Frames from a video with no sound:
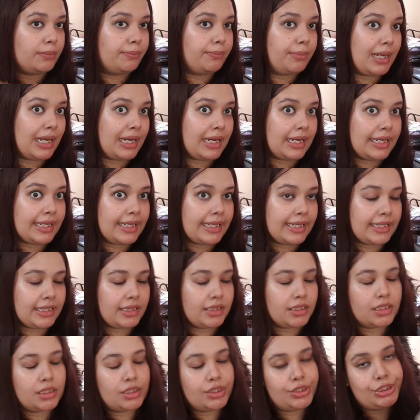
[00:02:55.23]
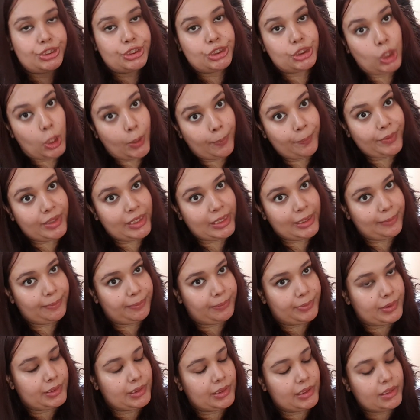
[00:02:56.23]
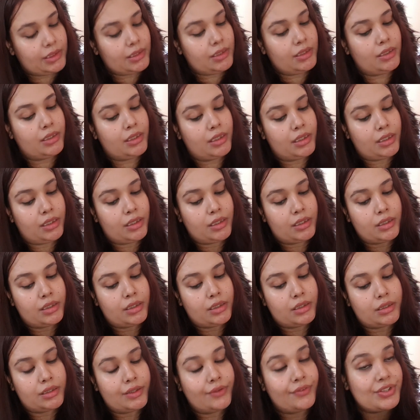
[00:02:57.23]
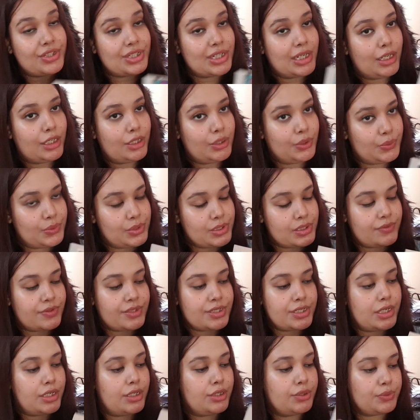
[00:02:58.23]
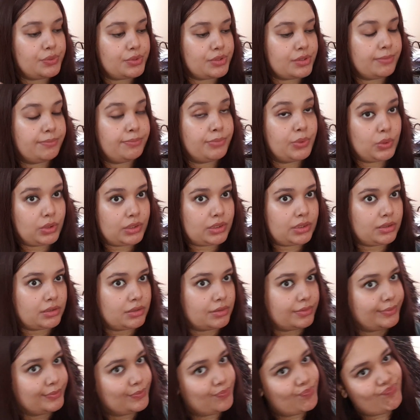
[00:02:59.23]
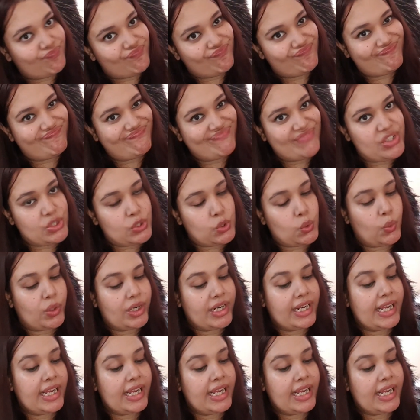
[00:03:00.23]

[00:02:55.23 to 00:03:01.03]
by the shopkeeper that Vishal knows, a book store